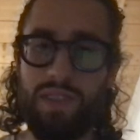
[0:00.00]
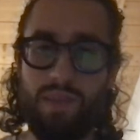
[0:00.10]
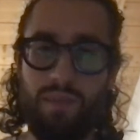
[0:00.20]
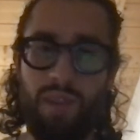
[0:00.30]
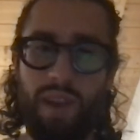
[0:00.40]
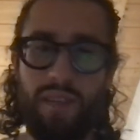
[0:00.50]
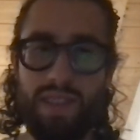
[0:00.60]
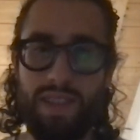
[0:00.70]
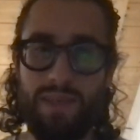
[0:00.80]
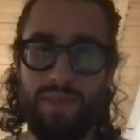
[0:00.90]
in
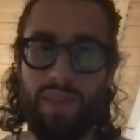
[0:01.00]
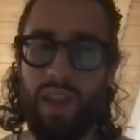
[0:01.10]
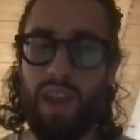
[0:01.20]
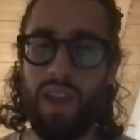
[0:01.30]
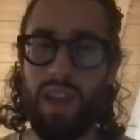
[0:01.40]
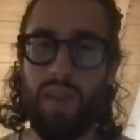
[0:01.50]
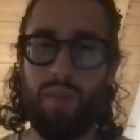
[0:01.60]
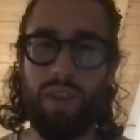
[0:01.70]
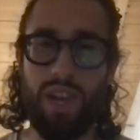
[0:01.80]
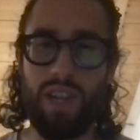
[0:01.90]
privacy and data
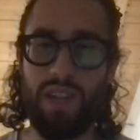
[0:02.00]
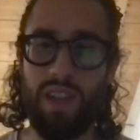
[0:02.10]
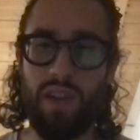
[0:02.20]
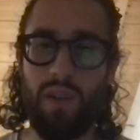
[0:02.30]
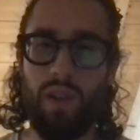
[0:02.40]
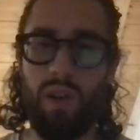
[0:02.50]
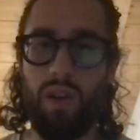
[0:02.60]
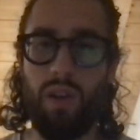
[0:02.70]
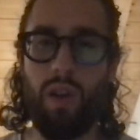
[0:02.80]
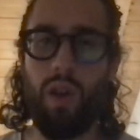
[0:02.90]
protection that go along
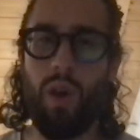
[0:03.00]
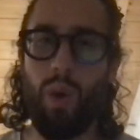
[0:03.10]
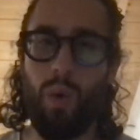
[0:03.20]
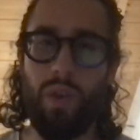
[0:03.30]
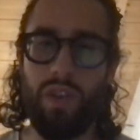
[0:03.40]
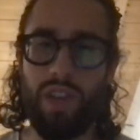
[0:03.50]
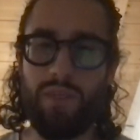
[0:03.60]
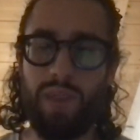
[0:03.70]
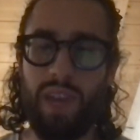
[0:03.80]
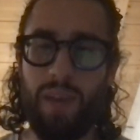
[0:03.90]
with just
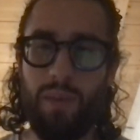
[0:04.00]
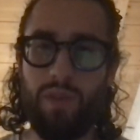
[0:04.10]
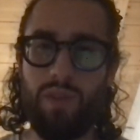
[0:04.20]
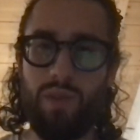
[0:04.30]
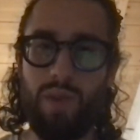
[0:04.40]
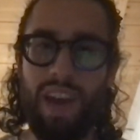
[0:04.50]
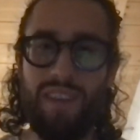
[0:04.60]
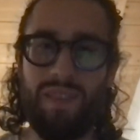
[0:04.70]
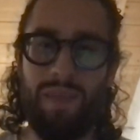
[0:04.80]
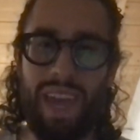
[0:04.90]
being able to have
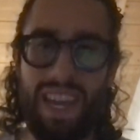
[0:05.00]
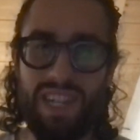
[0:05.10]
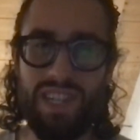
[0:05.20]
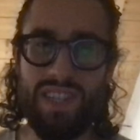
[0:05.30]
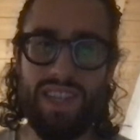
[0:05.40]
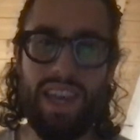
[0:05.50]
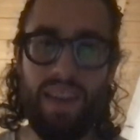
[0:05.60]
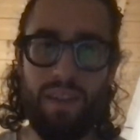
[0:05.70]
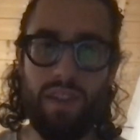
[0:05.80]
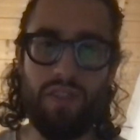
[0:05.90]
some agency, have
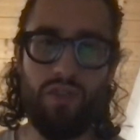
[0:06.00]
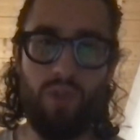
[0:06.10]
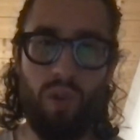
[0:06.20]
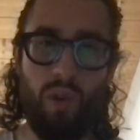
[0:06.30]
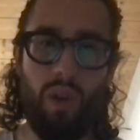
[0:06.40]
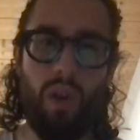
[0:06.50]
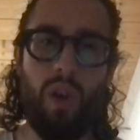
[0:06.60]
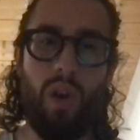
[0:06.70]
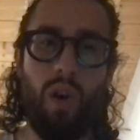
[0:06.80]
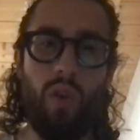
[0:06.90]
control
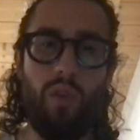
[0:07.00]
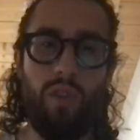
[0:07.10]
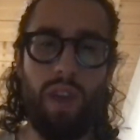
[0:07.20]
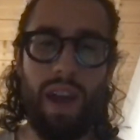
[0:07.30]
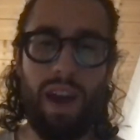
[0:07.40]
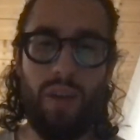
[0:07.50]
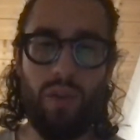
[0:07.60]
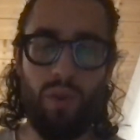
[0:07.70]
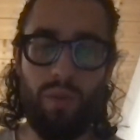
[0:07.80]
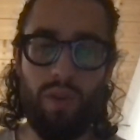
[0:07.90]
over how
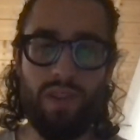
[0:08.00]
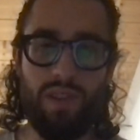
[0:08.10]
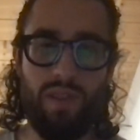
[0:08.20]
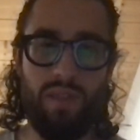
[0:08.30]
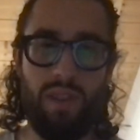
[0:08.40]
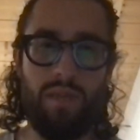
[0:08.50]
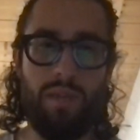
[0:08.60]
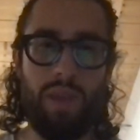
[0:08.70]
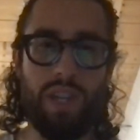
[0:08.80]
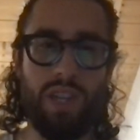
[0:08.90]
your personal
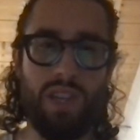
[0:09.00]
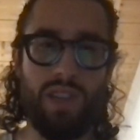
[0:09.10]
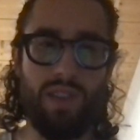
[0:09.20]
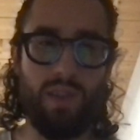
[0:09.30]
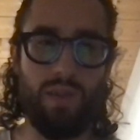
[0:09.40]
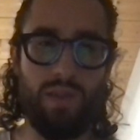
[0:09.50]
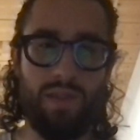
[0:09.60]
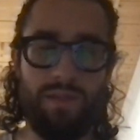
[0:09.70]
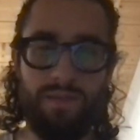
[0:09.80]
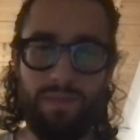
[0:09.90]
information is used
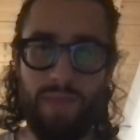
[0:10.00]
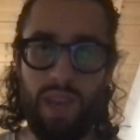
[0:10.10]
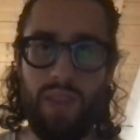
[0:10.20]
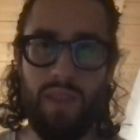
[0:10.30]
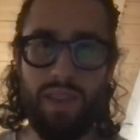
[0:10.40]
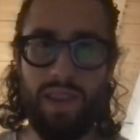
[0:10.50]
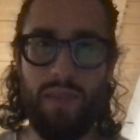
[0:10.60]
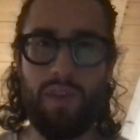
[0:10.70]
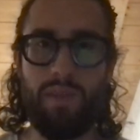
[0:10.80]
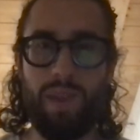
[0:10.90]
in the
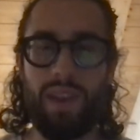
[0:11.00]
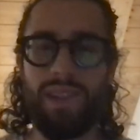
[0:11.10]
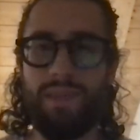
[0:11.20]
cyberspace.